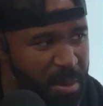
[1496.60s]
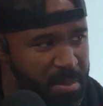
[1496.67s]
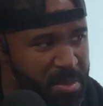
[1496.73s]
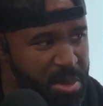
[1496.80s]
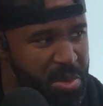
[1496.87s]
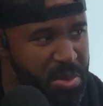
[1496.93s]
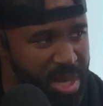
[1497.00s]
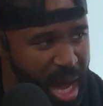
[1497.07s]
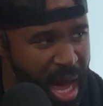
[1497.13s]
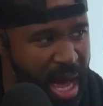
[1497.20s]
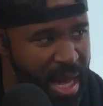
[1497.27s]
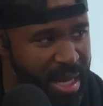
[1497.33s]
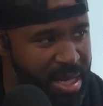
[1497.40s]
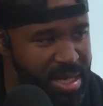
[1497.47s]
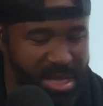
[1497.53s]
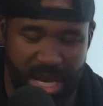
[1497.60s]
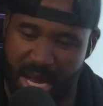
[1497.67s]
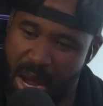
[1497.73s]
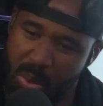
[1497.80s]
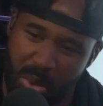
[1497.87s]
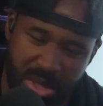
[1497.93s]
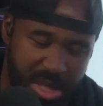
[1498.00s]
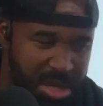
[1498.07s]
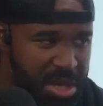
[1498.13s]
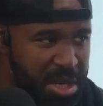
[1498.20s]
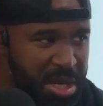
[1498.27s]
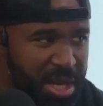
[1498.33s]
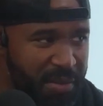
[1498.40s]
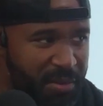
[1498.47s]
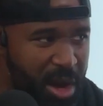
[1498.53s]
you die. He's like, I wasn't
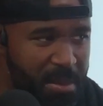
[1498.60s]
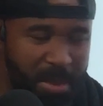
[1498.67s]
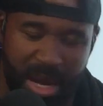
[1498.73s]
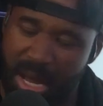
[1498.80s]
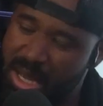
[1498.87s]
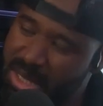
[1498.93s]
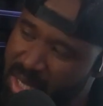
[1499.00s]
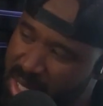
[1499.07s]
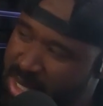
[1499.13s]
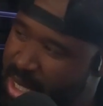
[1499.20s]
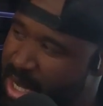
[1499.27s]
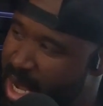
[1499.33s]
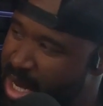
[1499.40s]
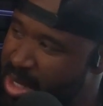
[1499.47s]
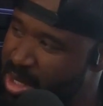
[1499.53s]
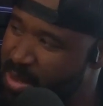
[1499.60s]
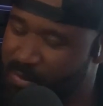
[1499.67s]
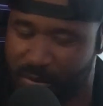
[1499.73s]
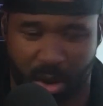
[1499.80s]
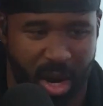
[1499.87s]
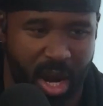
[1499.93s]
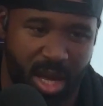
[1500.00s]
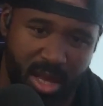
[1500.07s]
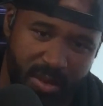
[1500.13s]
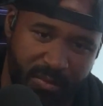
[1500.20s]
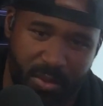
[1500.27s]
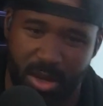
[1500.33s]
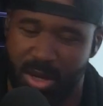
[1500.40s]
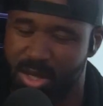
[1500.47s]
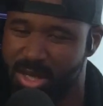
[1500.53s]
gonna give up. I got things I gotta live for. I gotta live
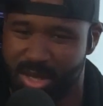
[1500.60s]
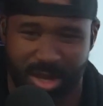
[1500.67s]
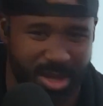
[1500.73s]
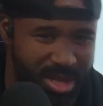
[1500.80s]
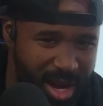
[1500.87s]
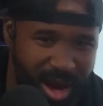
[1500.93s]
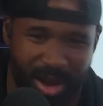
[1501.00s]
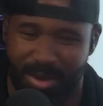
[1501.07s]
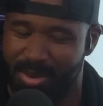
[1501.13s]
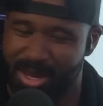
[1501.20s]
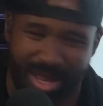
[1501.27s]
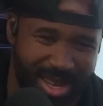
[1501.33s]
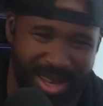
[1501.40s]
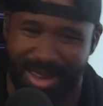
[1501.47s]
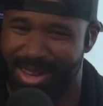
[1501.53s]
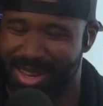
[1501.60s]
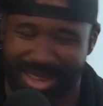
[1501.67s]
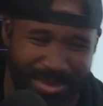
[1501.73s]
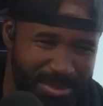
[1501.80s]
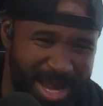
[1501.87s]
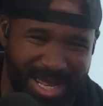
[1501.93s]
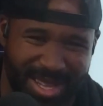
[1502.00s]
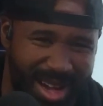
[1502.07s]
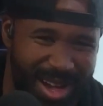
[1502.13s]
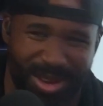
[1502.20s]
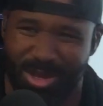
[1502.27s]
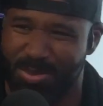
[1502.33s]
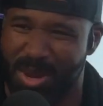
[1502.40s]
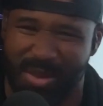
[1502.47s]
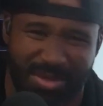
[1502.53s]
for your daughter, but my
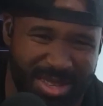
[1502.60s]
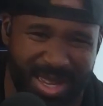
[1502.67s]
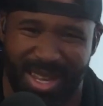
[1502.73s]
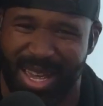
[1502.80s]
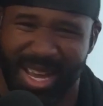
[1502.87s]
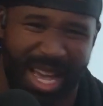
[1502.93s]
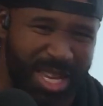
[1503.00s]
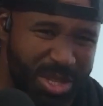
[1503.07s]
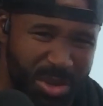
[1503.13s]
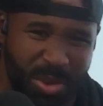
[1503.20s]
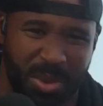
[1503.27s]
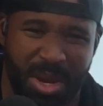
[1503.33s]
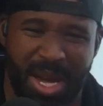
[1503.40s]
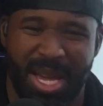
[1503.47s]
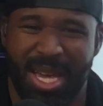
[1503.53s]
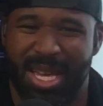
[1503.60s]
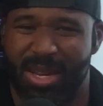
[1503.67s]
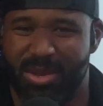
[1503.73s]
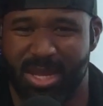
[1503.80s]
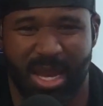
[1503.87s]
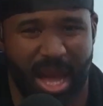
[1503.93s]
daughter's my dad. I got you. He was like,